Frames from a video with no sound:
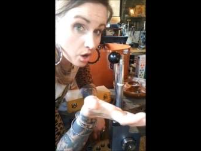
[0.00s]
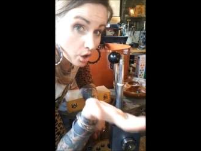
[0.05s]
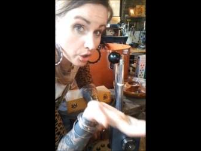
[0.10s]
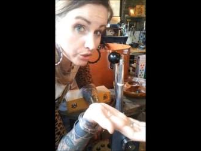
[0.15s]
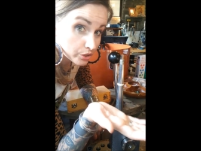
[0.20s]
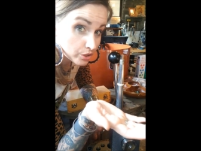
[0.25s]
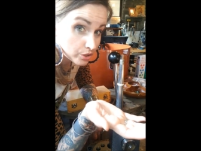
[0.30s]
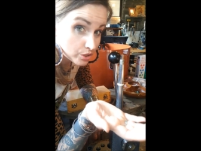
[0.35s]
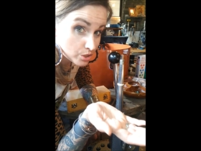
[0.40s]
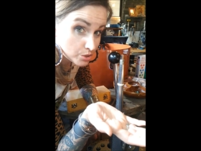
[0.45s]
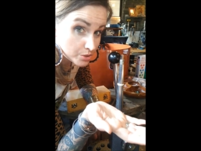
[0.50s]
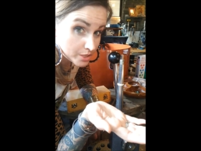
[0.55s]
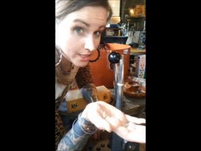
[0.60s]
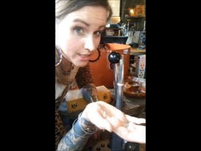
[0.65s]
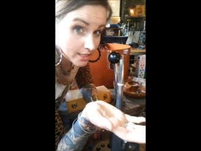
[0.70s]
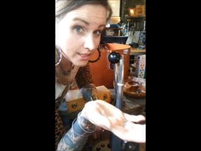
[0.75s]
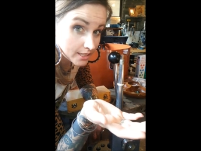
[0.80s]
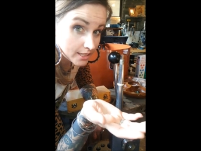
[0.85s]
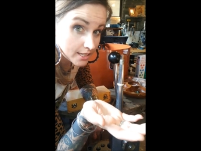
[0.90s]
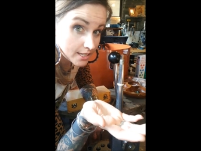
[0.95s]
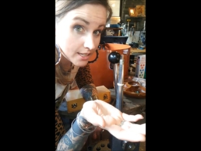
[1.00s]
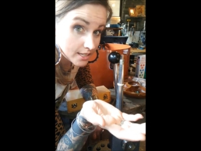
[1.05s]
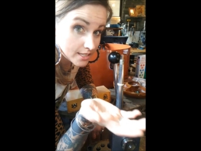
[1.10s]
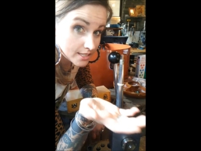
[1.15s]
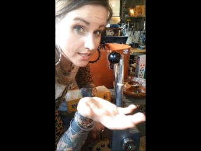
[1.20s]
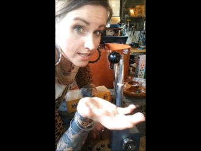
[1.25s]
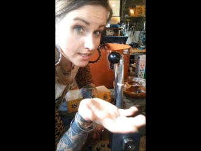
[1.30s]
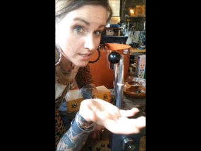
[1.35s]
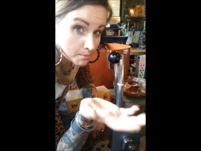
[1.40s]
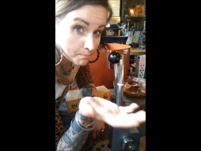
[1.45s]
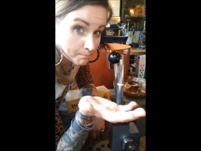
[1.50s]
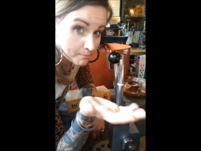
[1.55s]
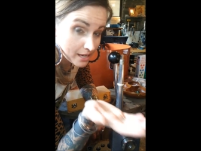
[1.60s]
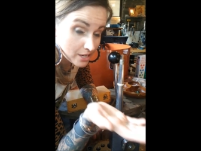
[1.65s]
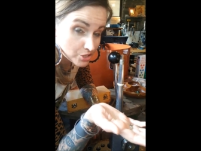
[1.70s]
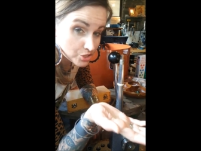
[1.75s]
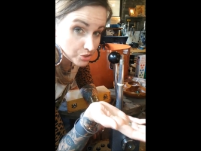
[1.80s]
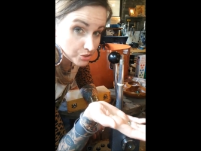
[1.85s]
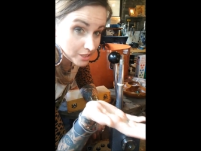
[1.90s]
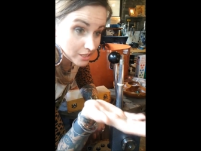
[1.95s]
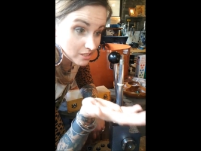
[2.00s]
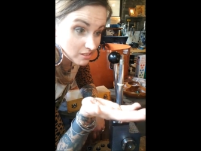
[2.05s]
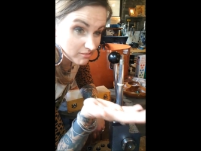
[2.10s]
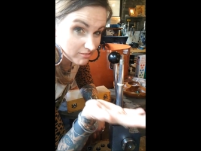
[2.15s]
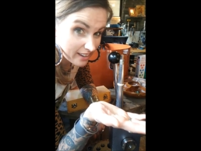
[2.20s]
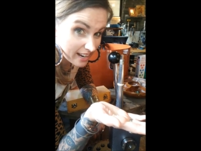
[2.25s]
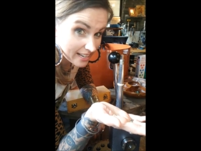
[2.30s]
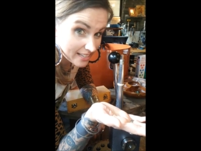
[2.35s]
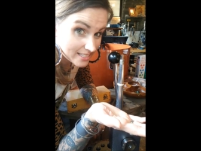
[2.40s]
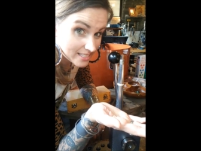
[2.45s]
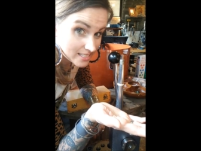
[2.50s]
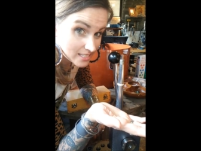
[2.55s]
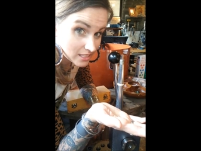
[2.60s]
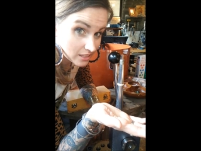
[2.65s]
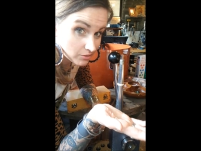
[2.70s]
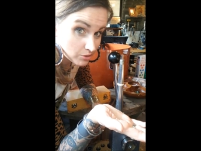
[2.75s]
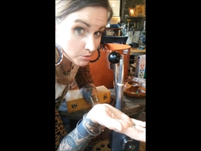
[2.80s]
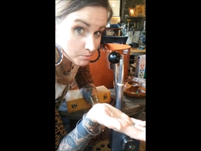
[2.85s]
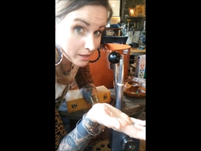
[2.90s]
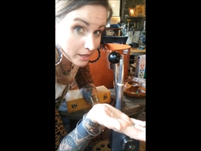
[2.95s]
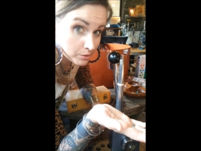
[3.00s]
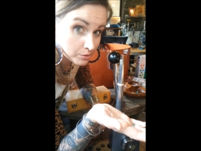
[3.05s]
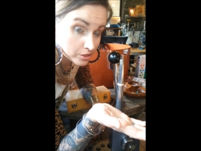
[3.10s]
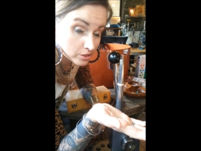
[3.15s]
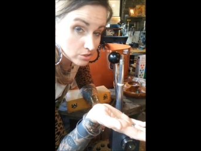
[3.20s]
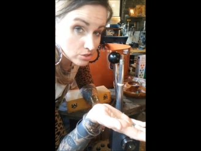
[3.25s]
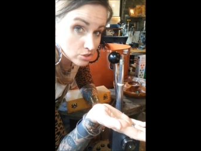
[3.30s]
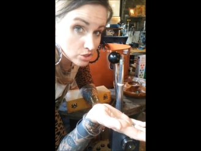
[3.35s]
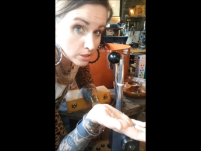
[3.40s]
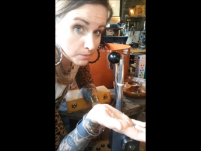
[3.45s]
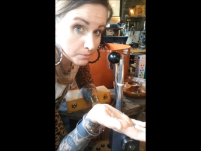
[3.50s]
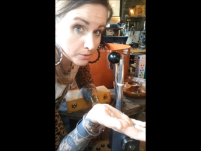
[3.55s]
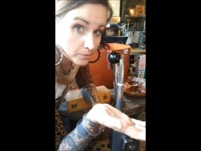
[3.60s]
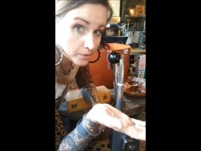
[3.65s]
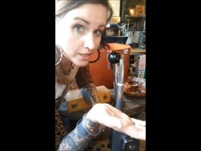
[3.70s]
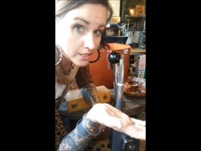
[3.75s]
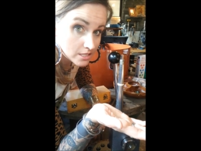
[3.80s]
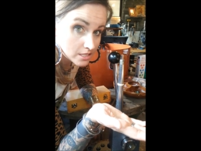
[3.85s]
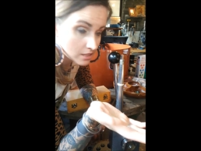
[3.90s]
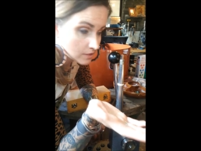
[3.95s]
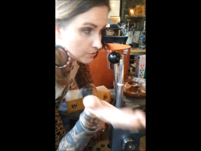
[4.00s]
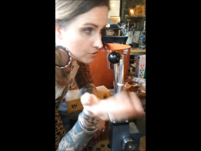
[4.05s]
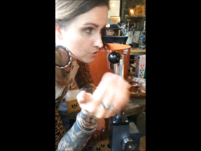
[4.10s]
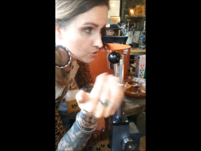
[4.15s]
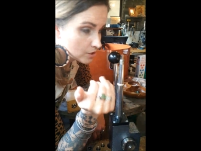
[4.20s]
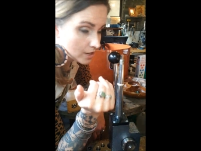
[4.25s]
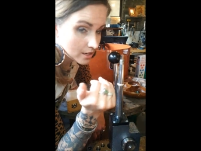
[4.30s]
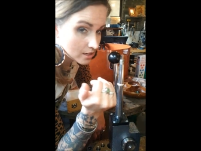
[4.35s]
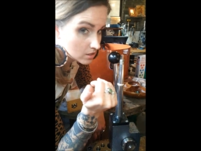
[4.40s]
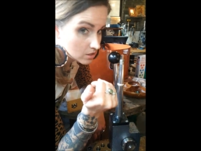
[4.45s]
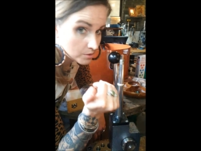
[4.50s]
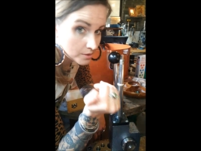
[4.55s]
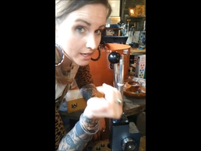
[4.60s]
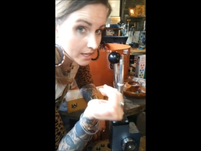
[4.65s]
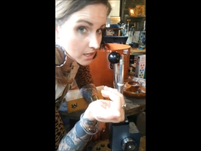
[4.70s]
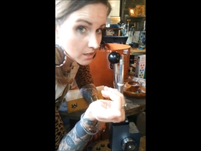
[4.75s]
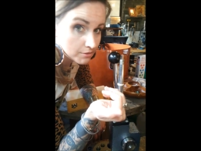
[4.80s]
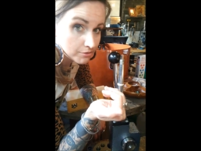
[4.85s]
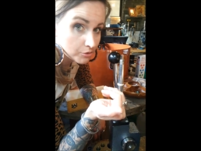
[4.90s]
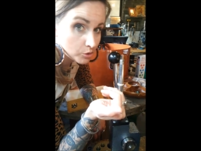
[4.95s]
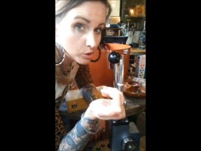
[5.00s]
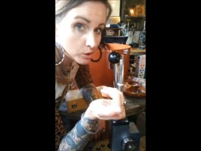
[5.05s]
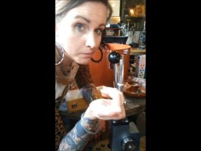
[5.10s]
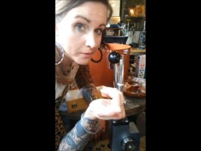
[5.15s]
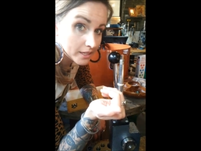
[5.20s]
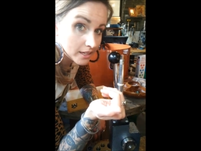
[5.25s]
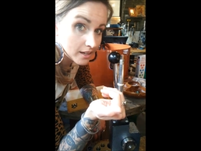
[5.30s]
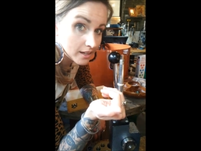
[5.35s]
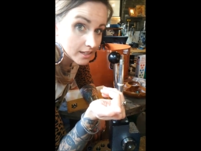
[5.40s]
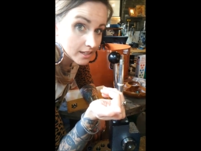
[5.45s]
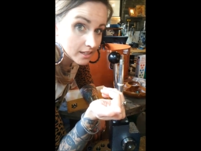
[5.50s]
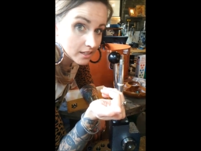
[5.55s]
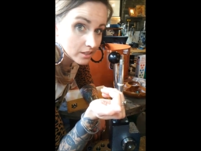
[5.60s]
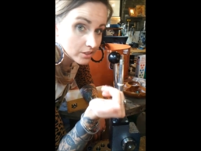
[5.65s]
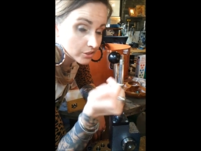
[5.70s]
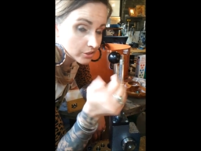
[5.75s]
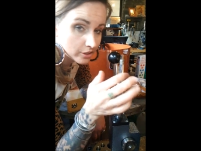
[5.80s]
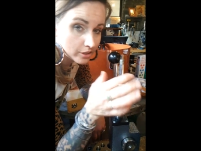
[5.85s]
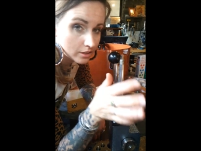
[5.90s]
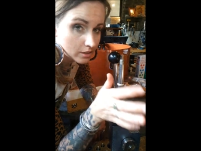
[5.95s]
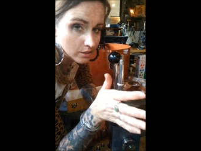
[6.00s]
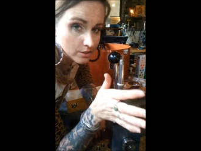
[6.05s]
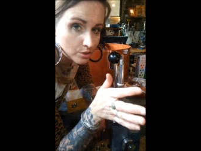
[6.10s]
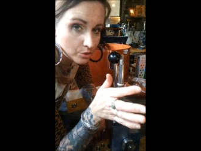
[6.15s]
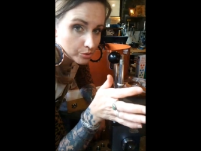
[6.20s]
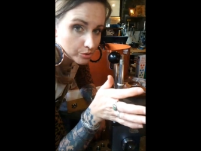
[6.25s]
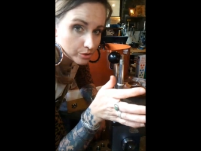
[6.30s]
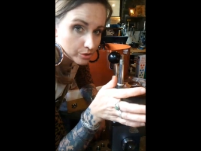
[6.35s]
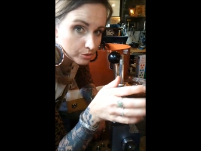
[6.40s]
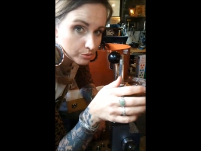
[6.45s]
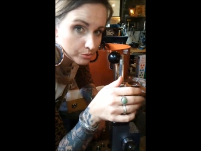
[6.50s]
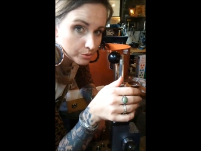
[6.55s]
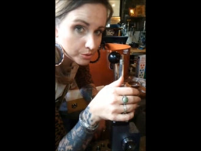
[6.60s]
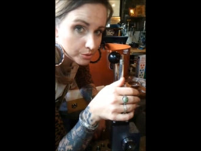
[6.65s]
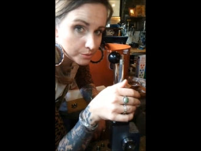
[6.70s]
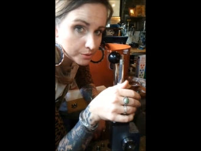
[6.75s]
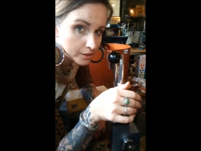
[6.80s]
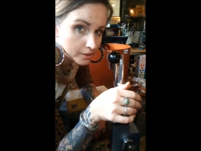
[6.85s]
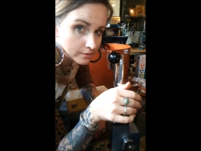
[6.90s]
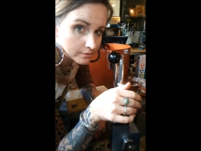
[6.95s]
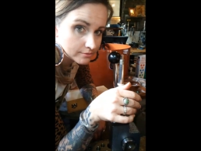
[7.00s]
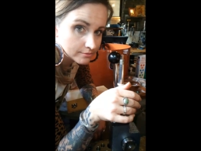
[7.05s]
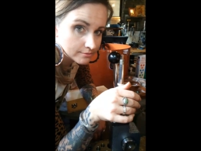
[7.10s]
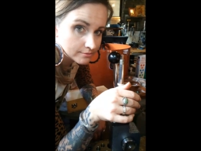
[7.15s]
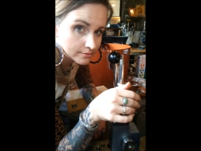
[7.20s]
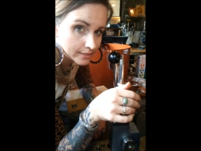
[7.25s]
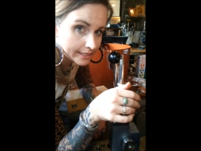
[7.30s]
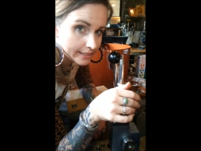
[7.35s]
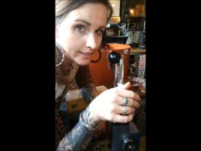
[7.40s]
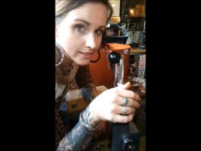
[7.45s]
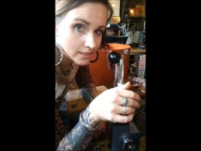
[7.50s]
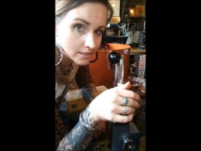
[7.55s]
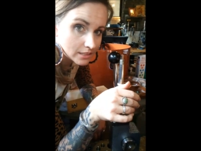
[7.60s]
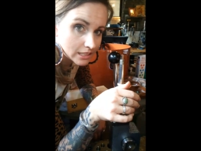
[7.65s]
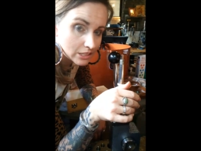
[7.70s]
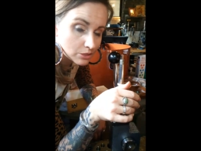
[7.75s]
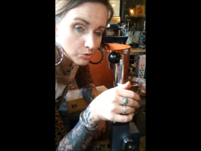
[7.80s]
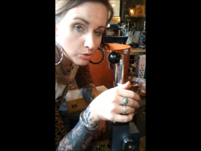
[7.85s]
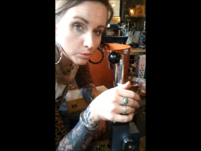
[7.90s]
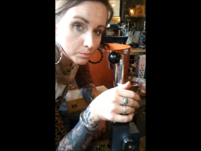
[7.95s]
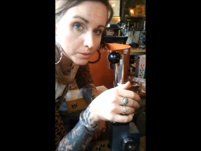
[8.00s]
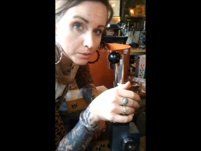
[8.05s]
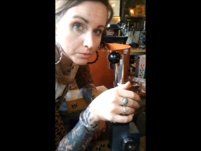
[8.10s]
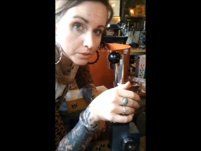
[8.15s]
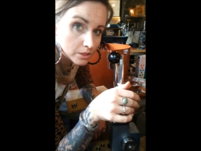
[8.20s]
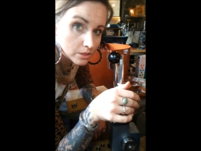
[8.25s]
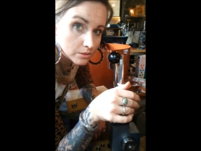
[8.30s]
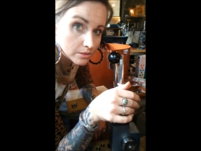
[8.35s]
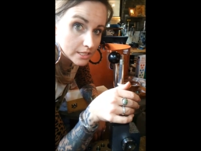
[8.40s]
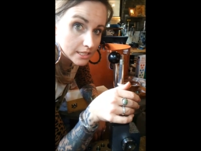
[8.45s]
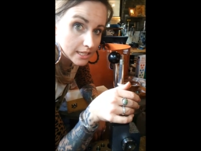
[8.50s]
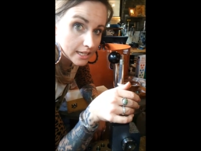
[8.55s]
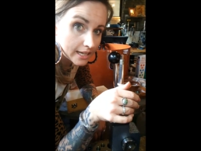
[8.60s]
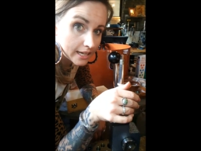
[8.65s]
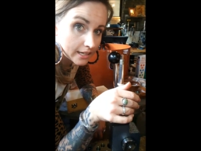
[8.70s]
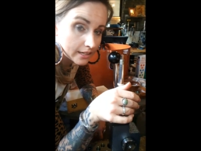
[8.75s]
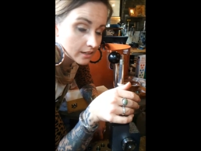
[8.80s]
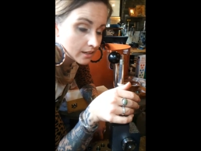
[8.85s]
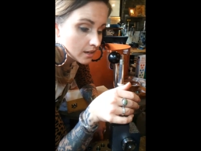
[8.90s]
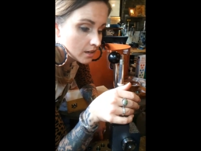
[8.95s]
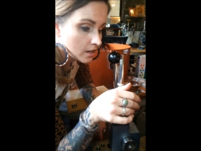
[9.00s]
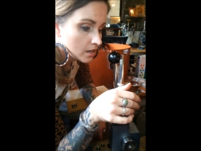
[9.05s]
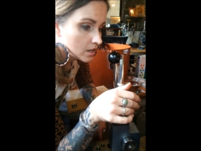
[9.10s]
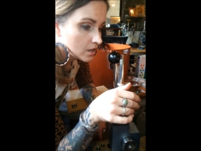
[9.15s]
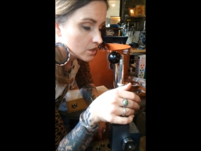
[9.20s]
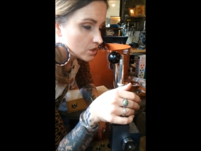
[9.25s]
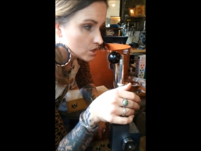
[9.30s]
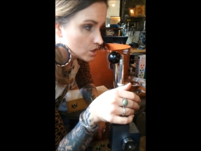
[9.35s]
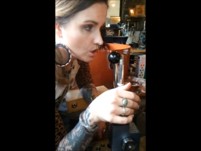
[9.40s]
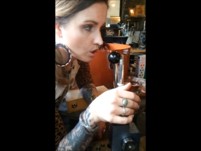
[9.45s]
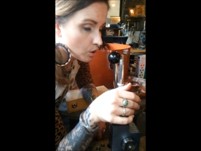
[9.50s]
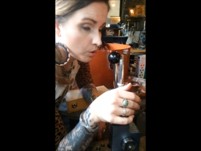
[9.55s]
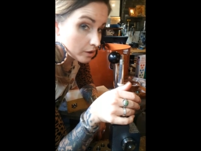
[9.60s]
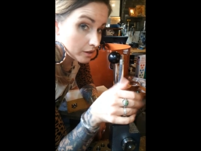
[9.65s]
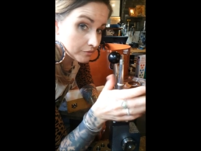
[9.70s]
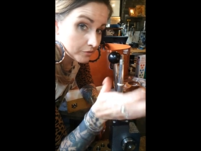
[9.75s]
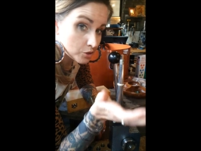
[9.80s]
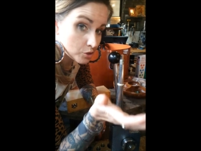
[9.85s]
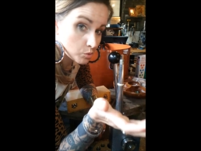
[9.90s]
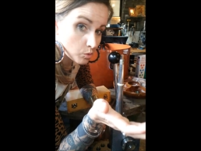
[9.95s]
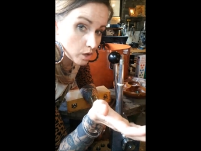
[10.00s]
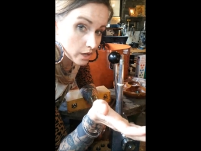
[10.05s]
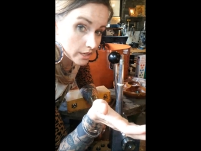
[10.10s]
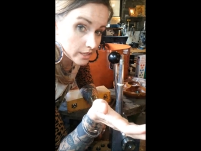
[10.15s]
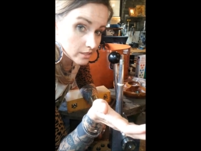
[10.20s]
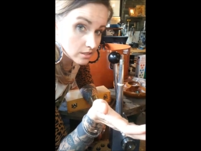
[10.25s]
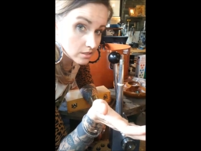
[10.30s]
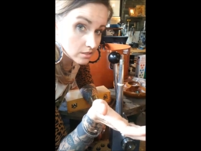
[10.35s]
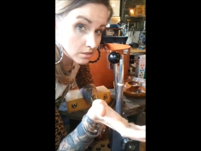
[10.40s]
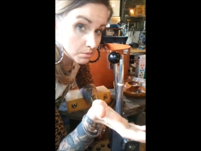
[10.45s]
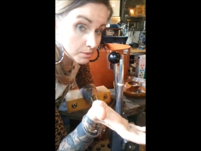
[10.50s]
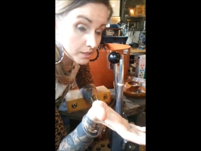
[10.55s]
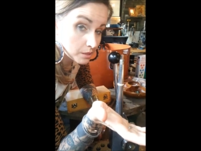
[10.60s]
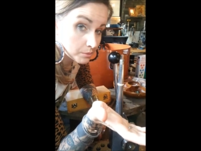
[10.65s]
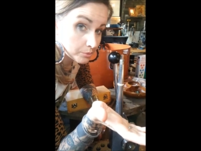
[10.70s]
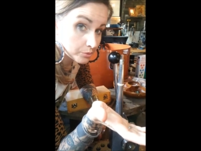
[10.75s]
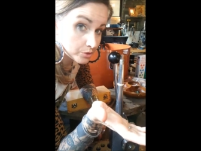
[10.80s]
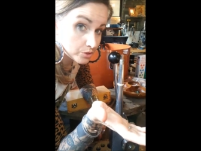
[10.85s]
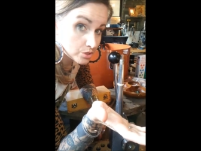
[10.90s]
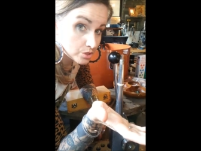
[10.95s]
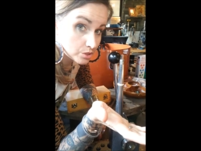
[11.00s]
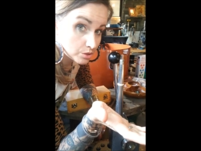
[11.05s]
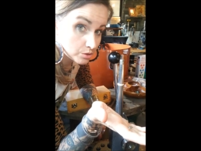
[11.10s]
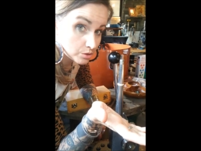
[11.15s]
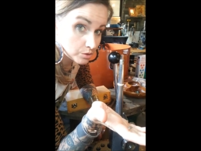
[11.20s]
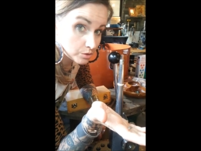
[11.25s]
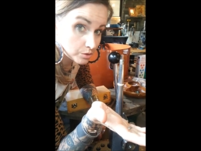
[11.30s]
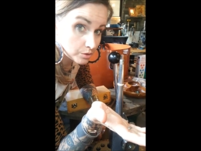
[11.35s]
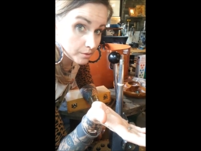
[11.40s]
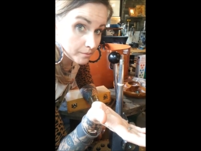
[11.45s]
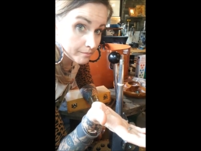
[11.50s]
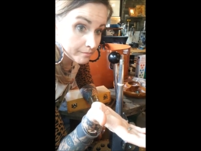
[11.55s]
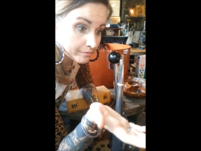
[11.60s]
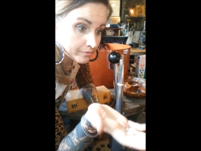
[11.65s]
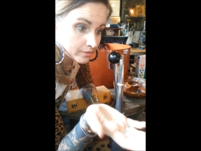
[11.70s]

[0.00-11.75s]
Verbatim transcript: All you're using it is as a measuring device. If you buy one of those cheaper ones, if you try to do any forming on it, you're gonna totally ruin it and you won't be able to use it again. So if you want to be able to